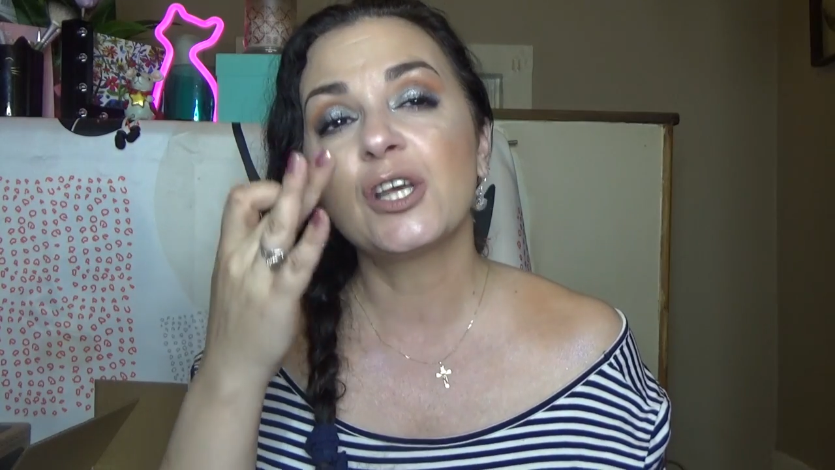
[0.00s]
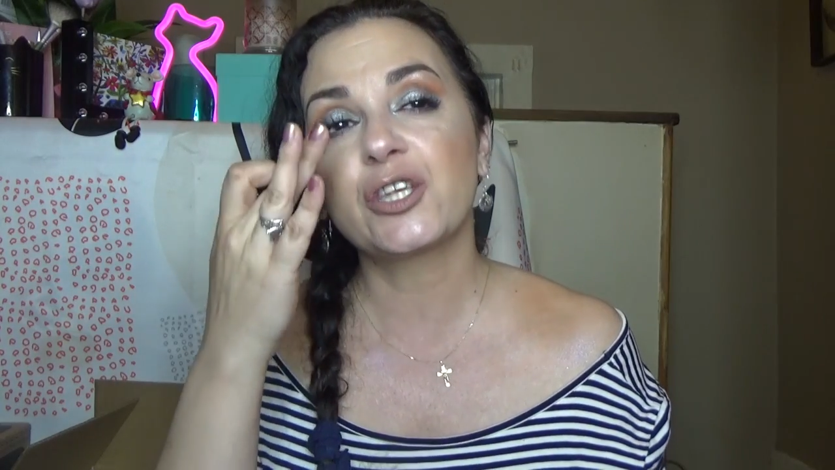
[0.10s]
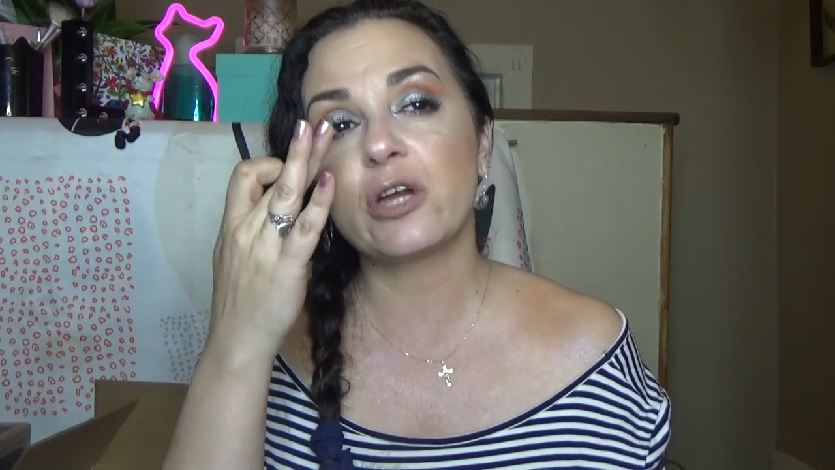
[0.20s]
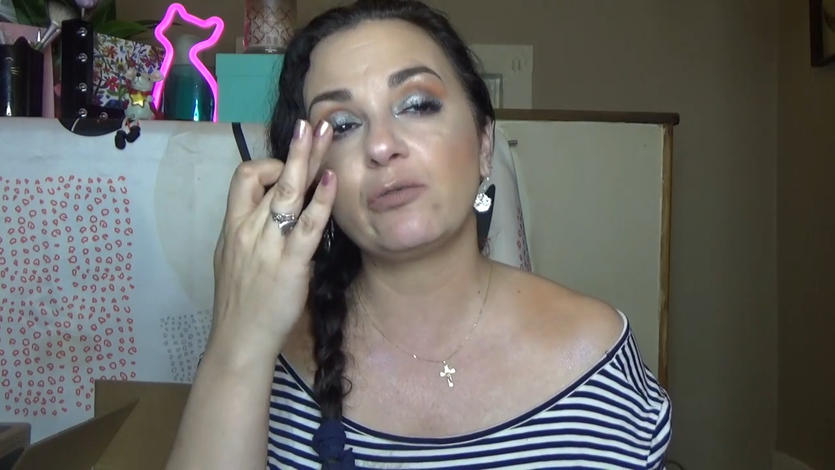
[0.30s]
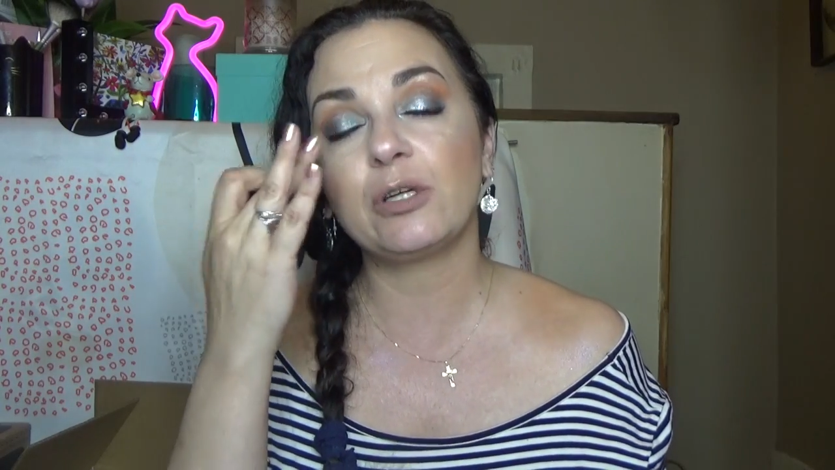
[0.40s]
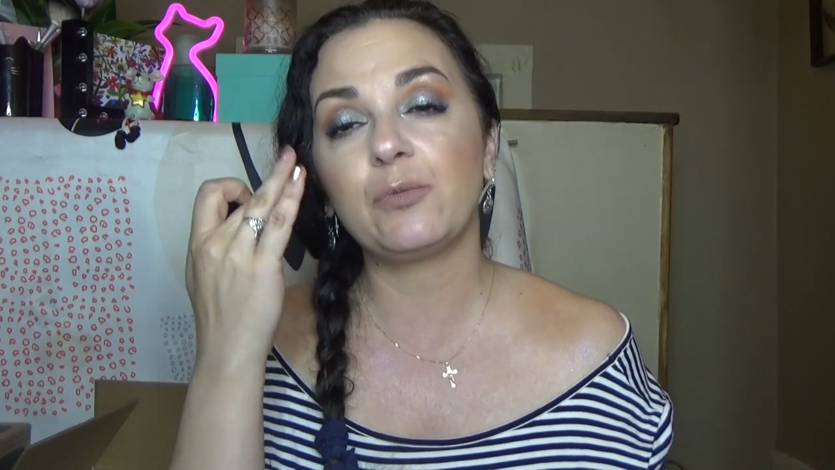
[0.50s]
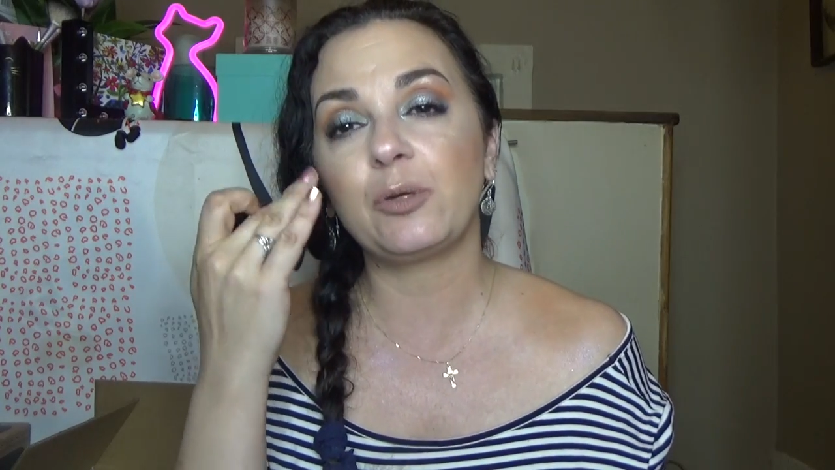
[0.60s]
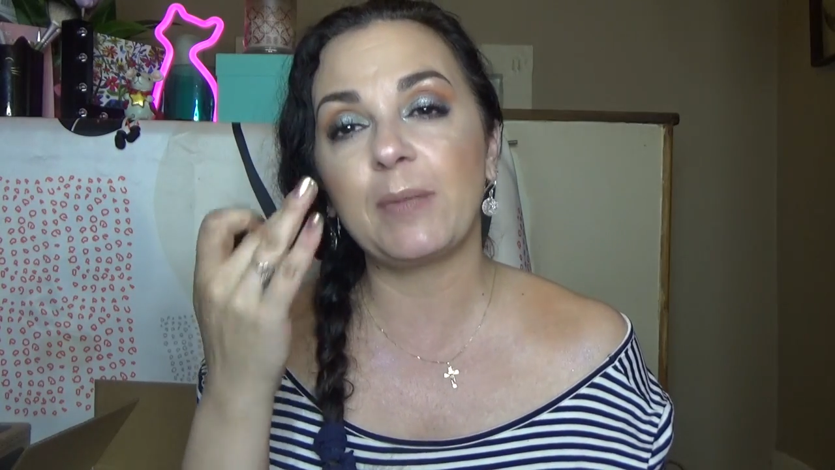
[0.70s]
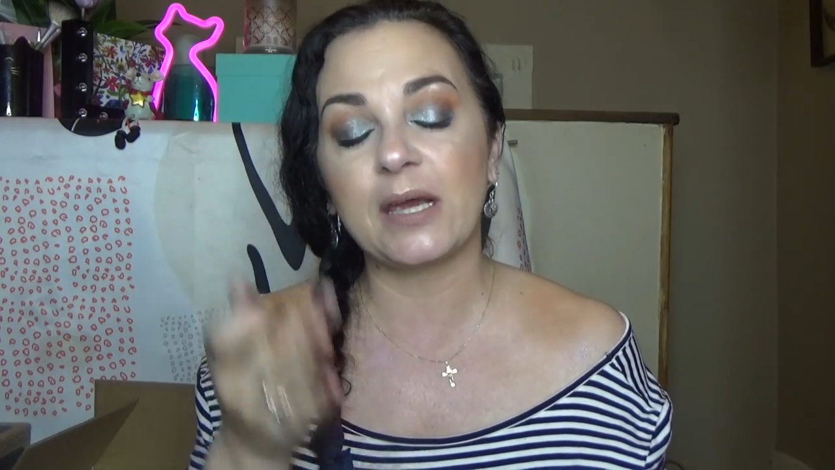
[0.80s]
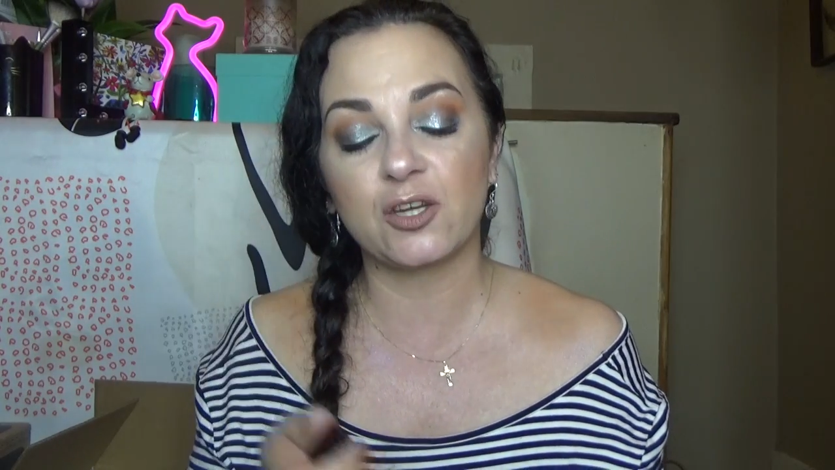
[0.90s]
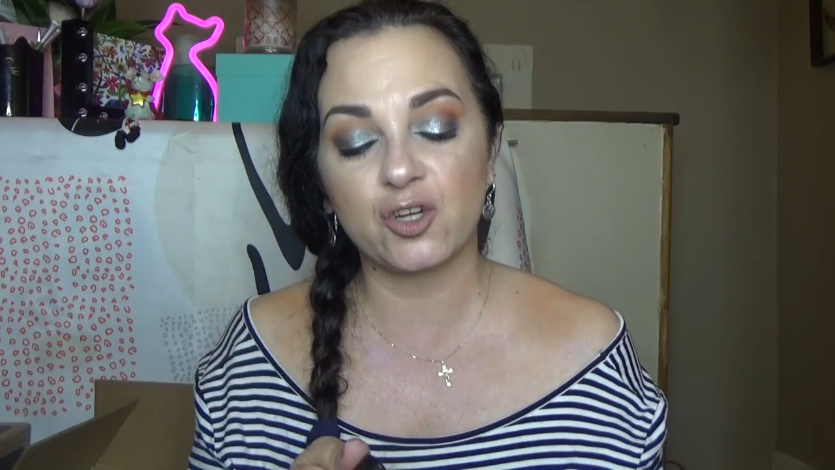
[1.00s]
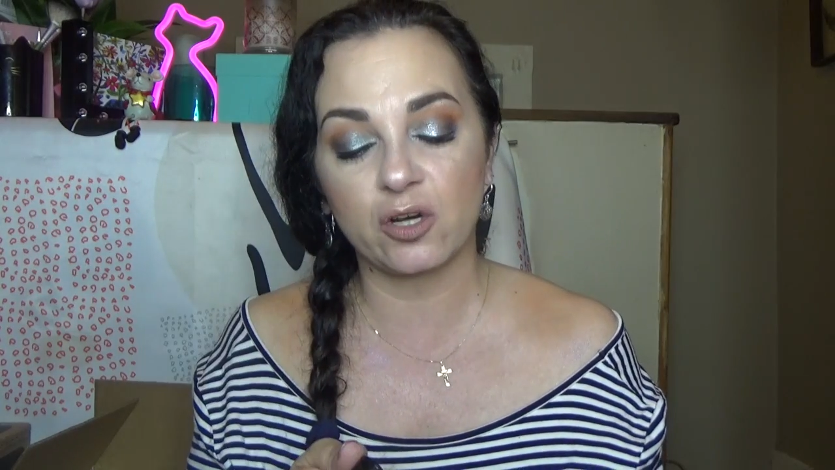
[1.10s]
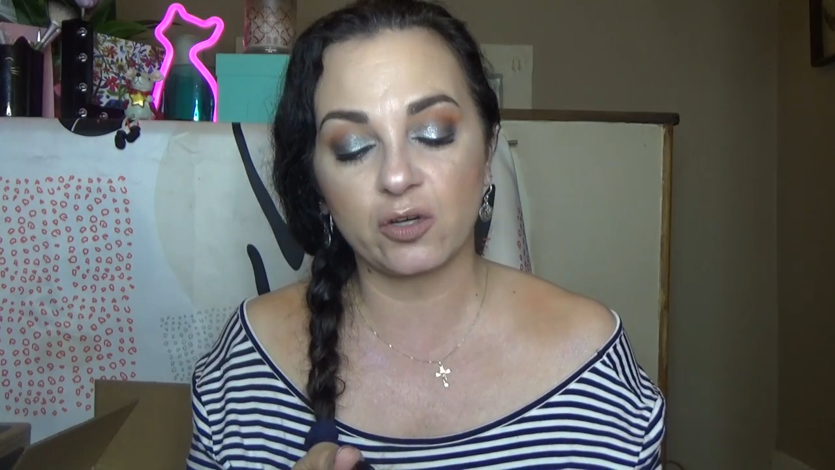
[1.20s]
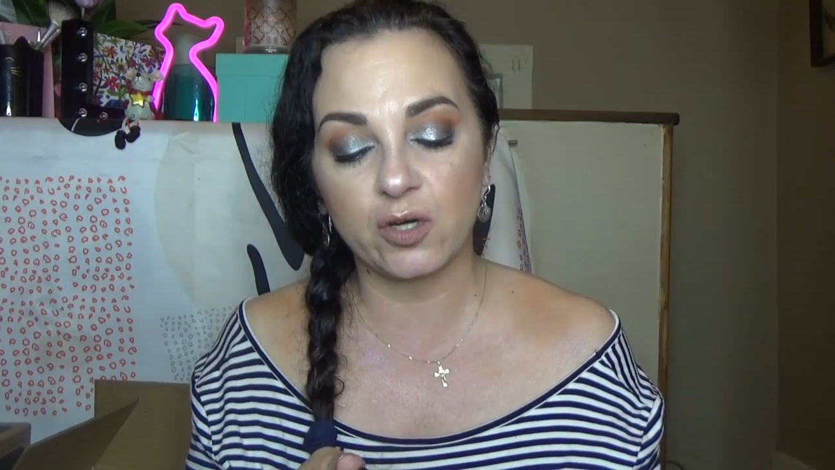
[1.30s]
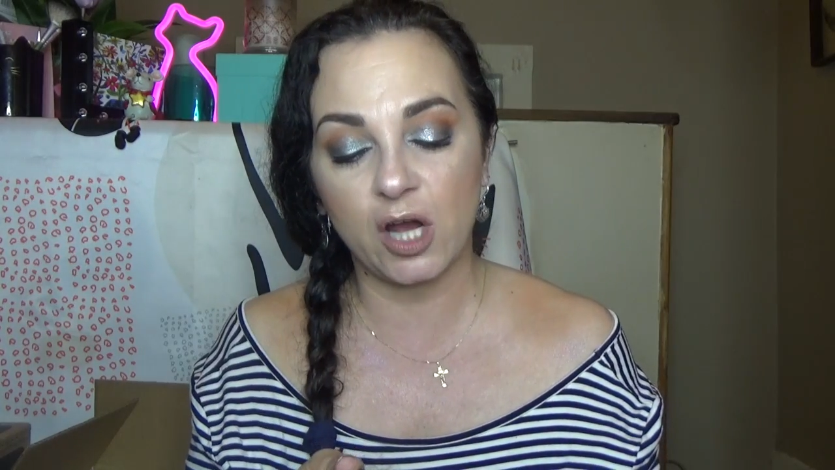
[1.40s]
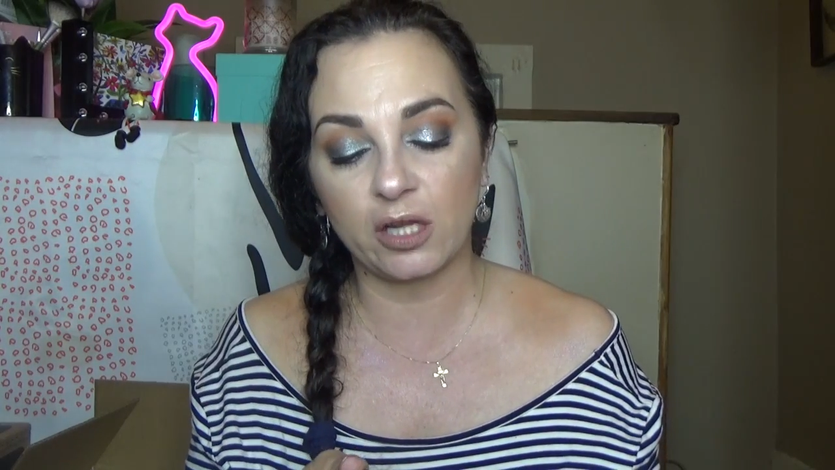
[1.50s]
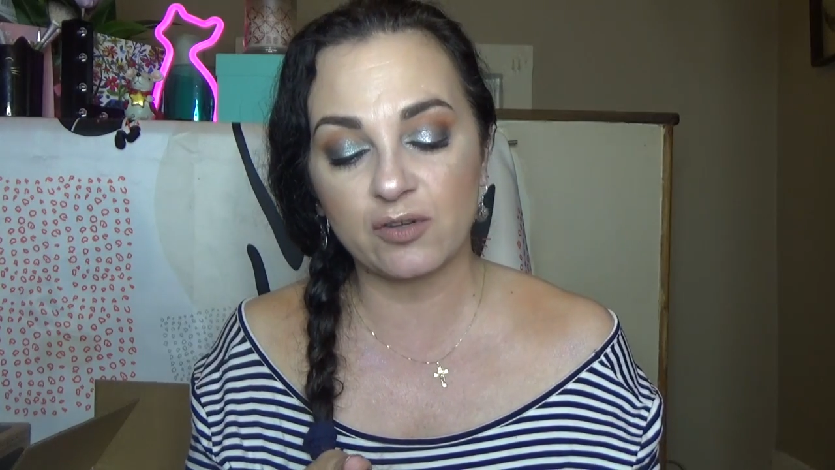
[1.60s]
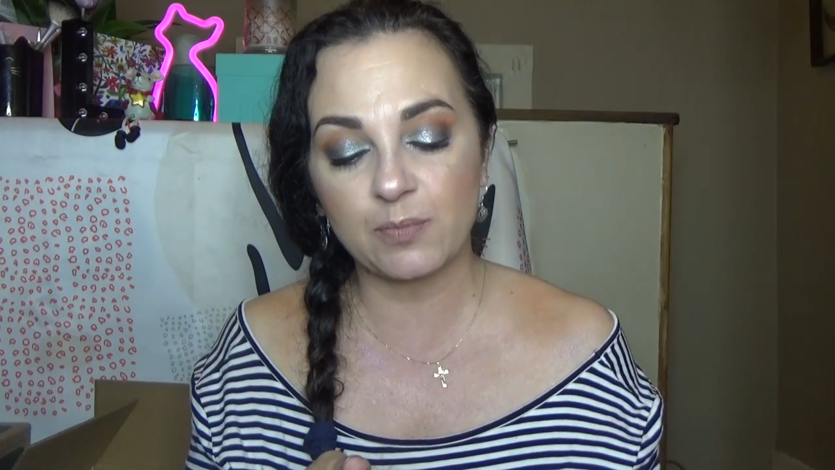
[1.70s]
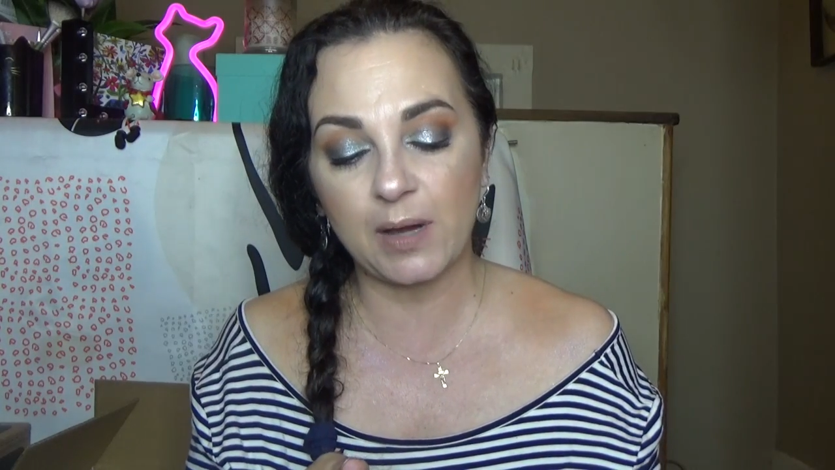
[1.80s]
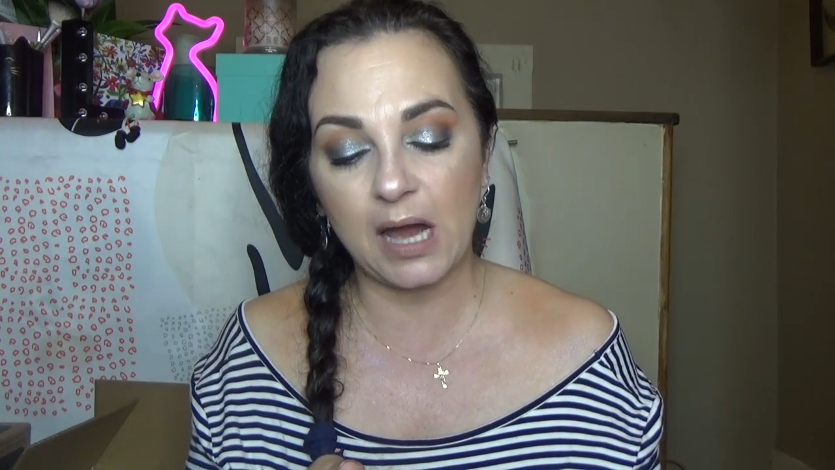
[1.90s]
so it would make darker
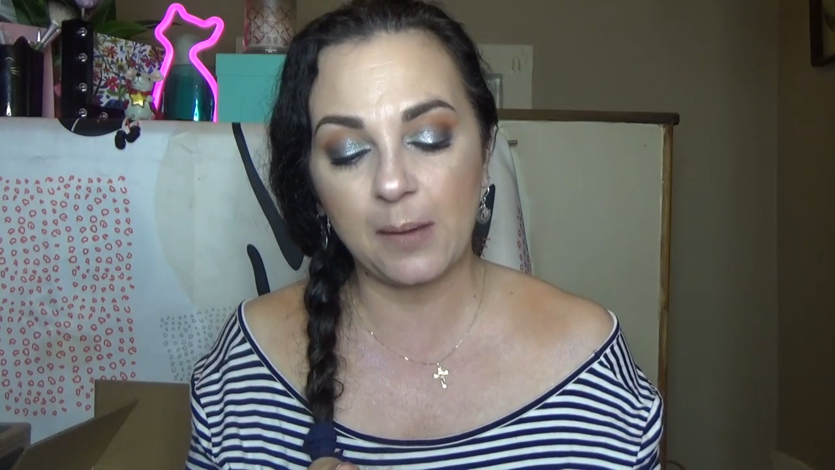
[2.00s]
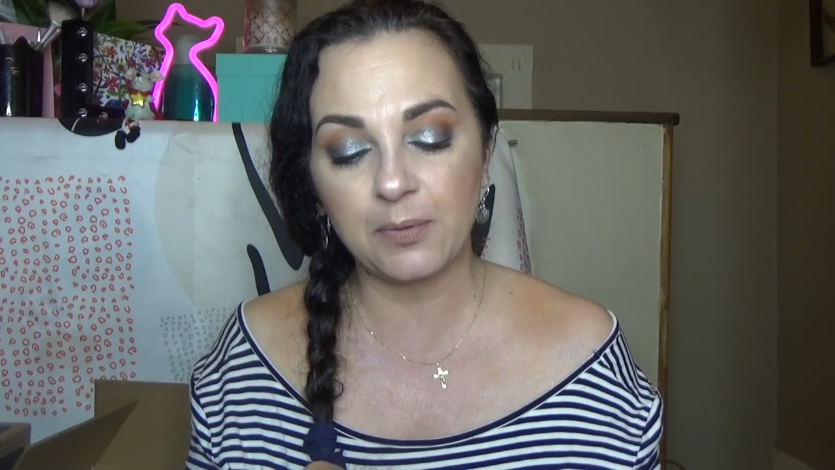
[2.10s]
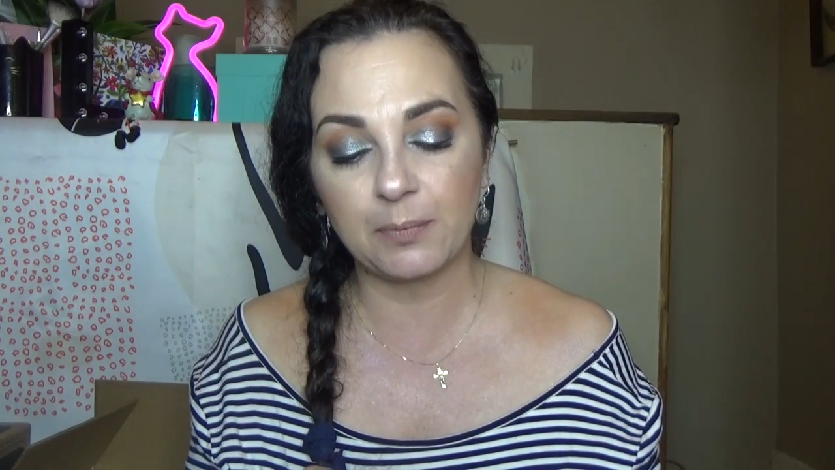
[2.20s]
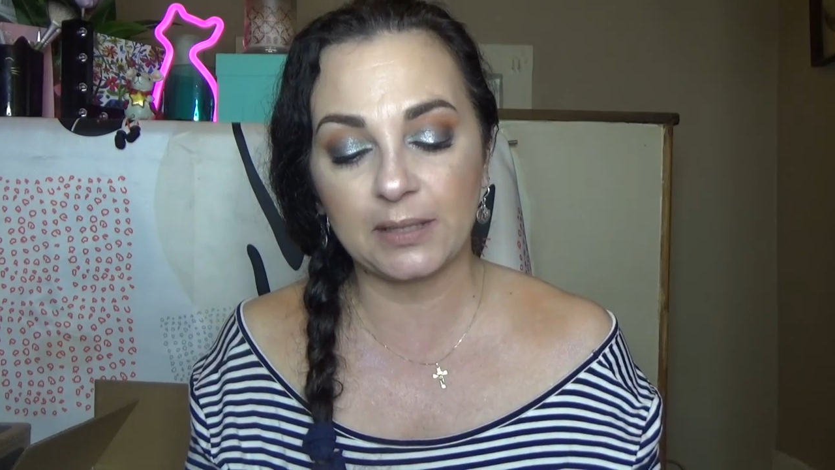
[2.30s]
colors pop,